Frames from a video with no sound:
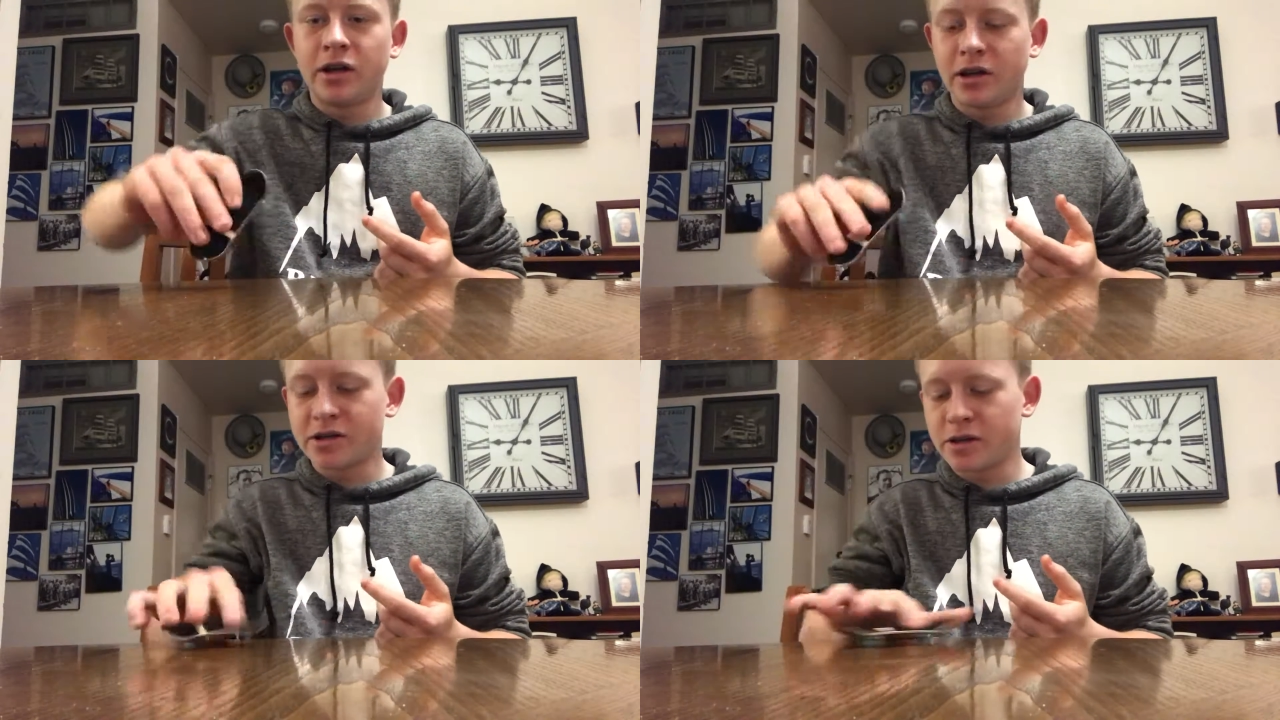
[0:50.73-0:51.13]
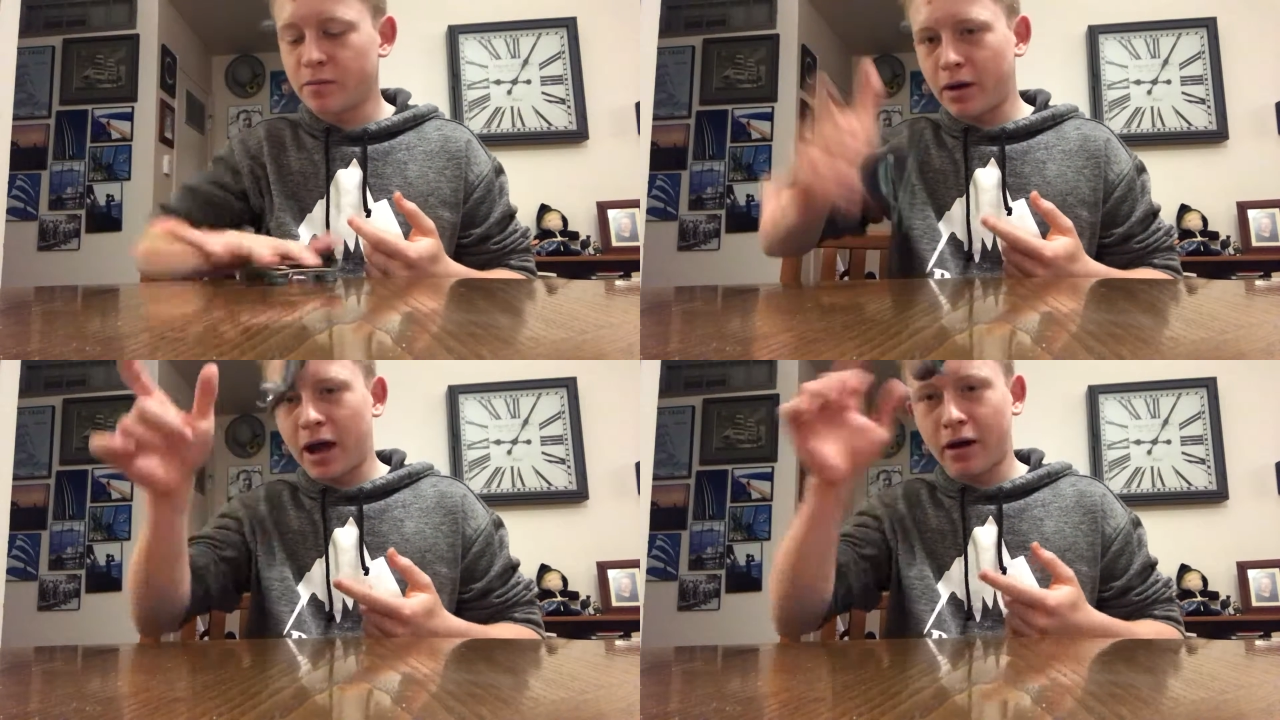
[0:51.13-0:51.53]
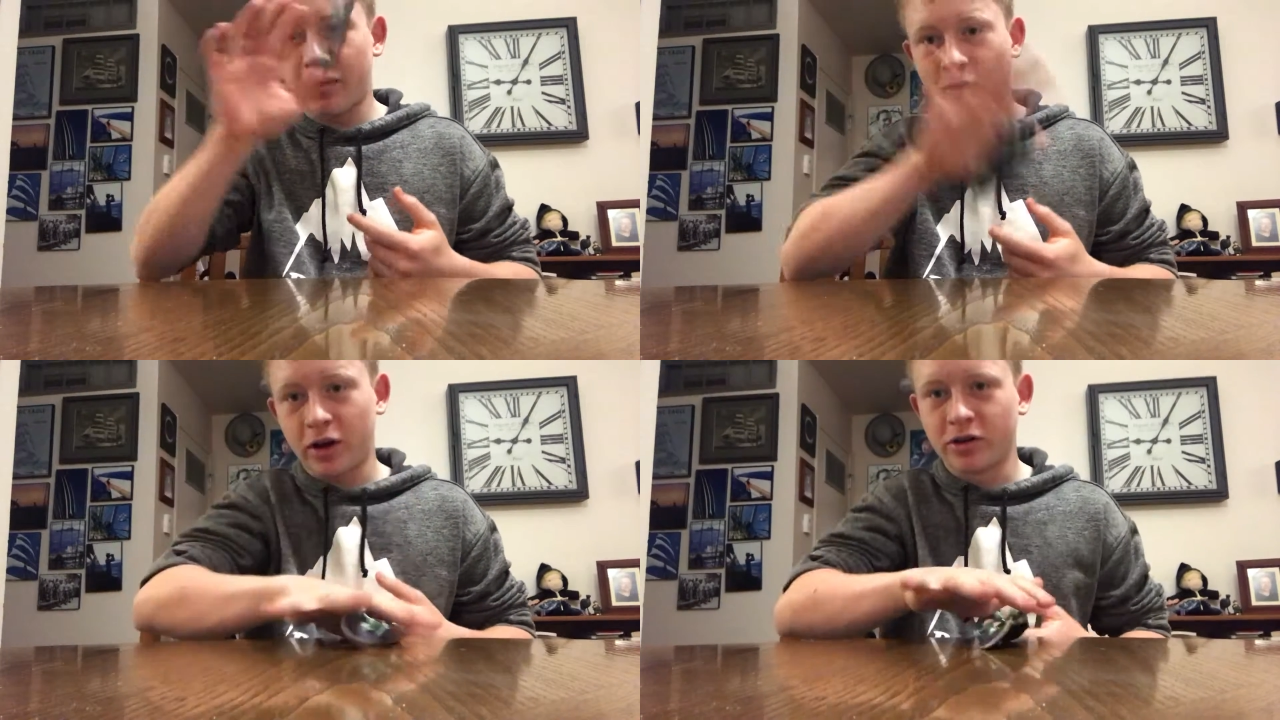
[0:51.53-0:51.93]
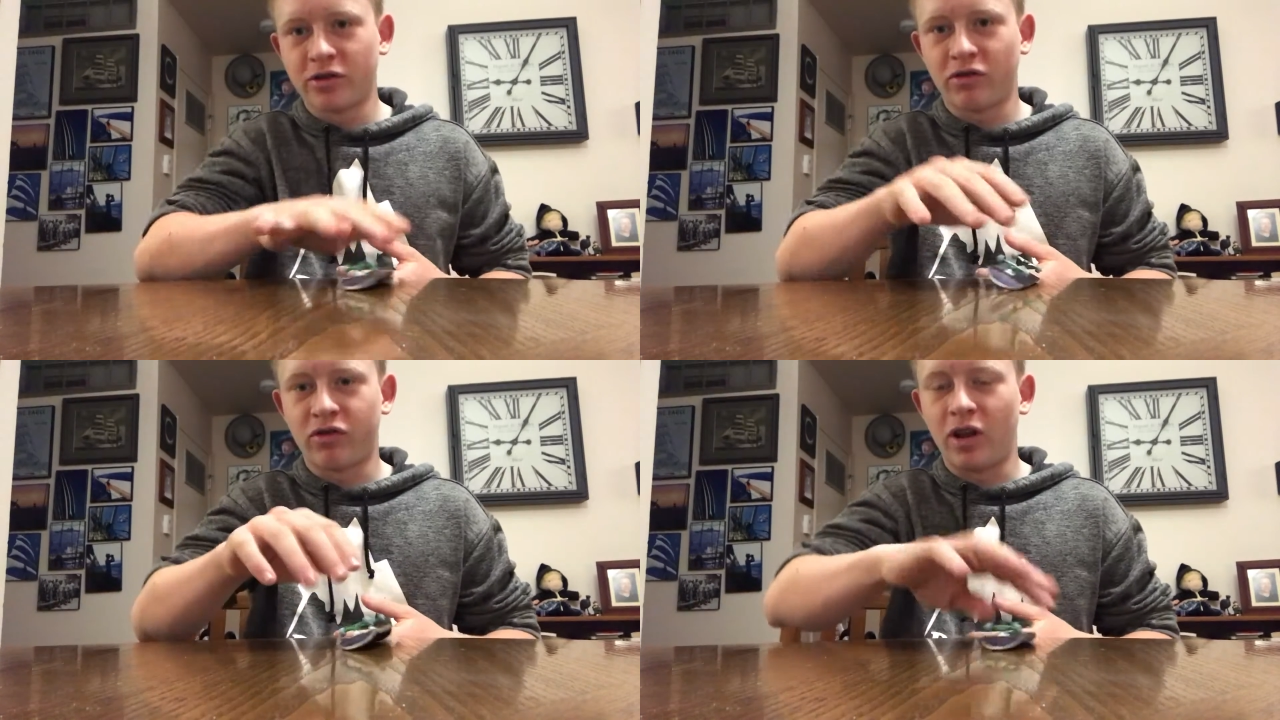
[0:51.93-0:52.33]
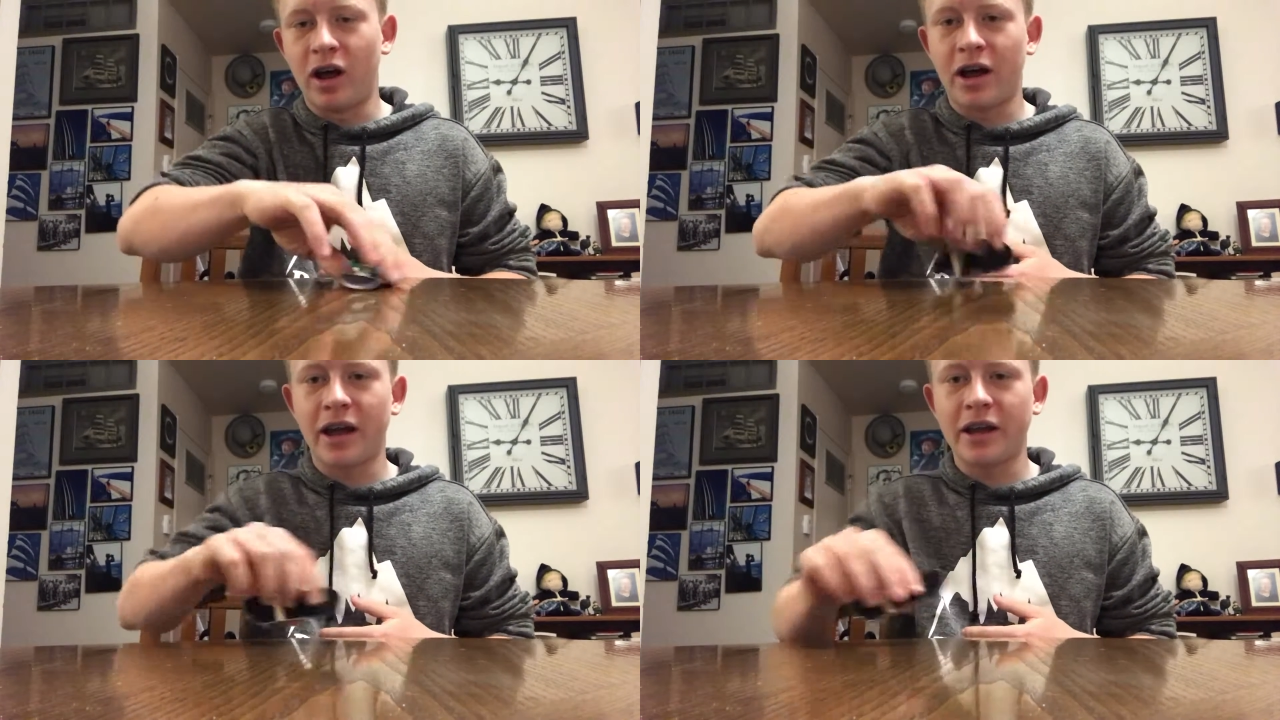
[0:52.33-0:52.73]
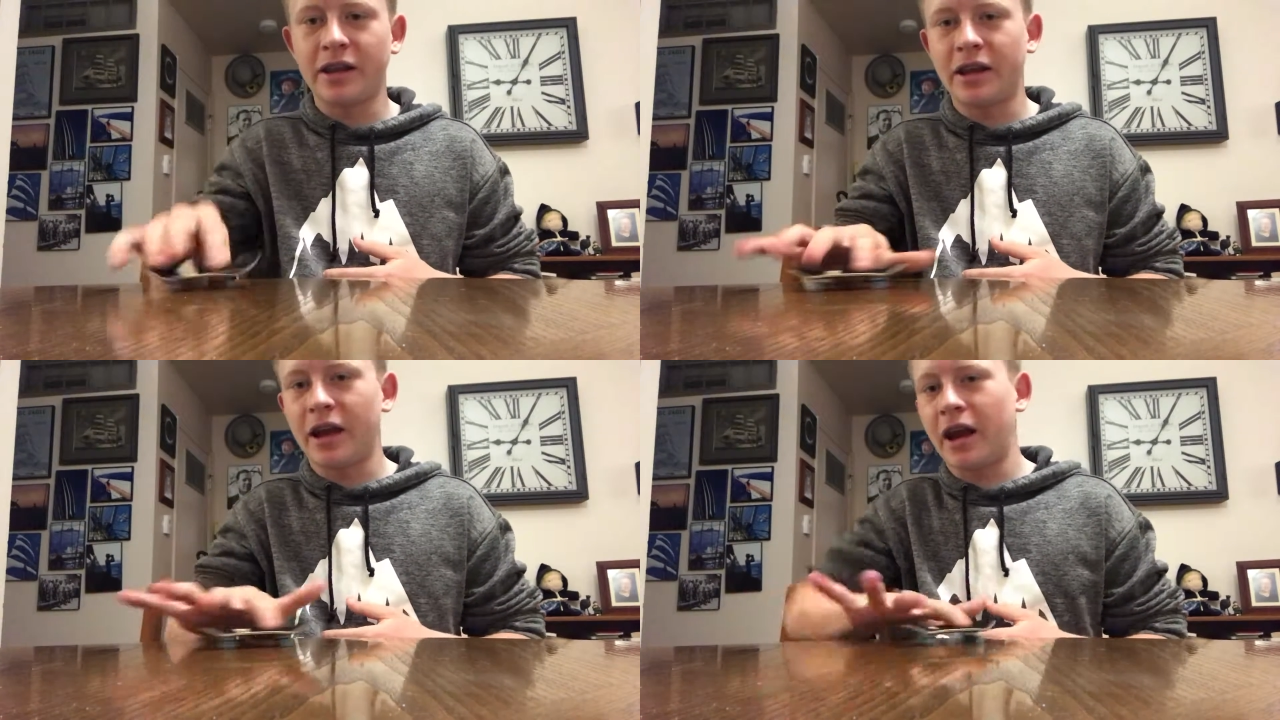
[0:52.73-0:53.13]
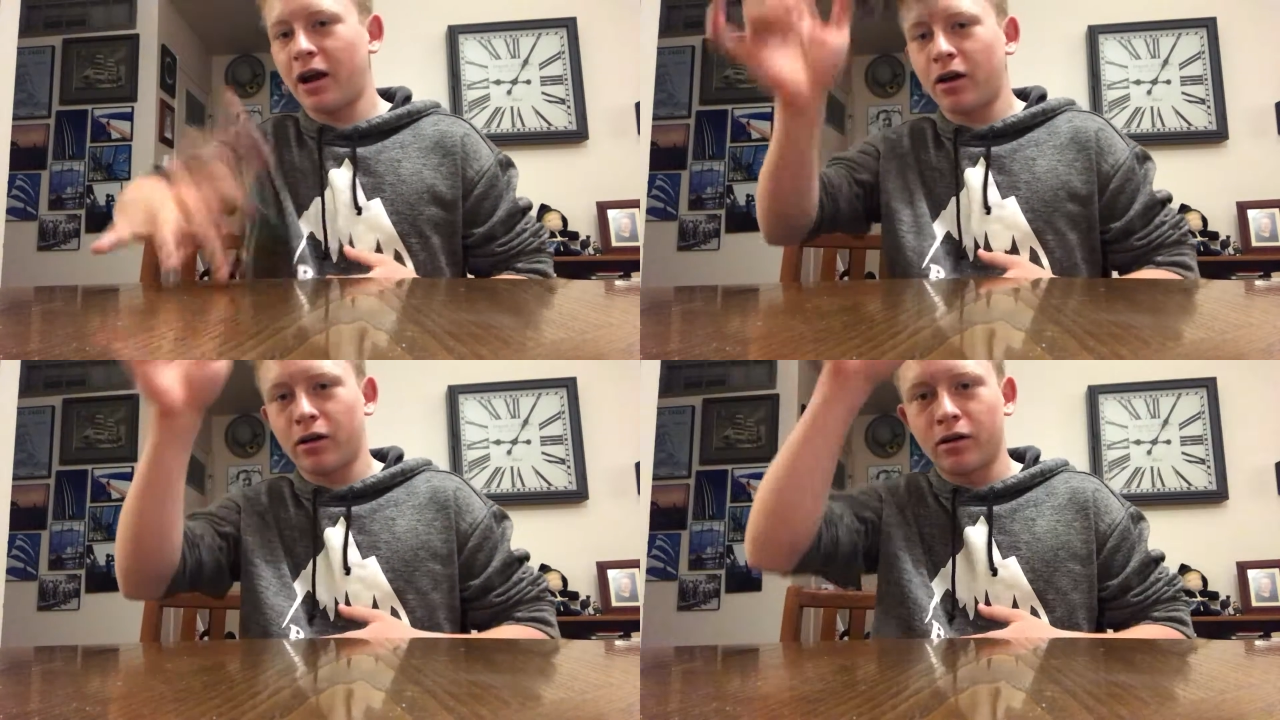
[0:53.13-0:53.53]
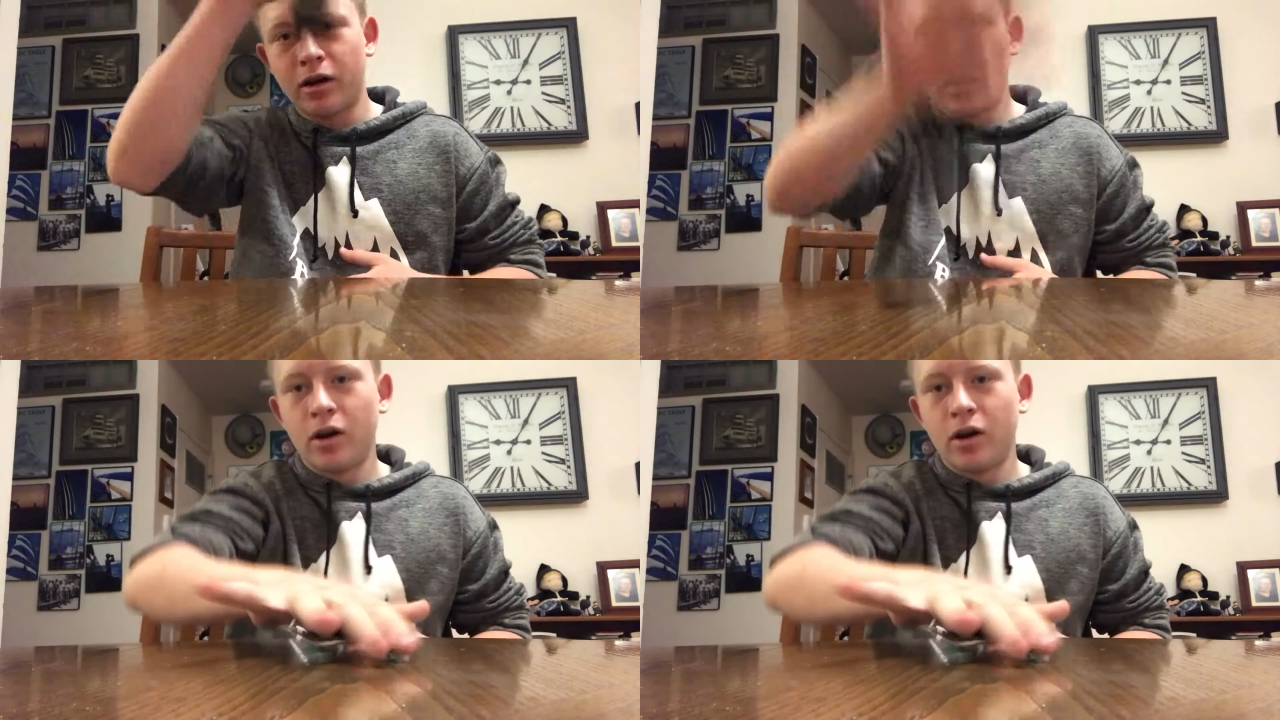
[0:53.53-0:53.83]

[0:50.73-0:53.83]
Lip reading: Doesn't matter if it goes flying in the air or